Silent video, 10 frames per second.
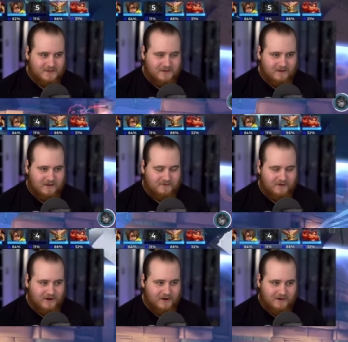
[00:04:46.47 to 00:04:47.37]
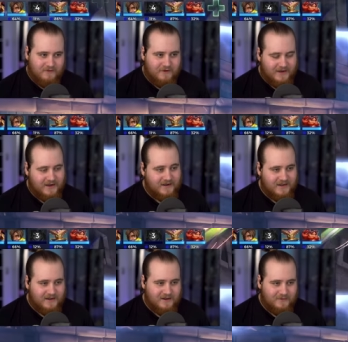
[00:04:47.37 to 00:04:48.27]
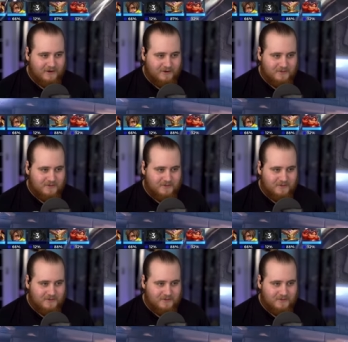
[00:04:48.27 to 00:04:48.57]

just going to keep firing over it. Yeah. Here we go,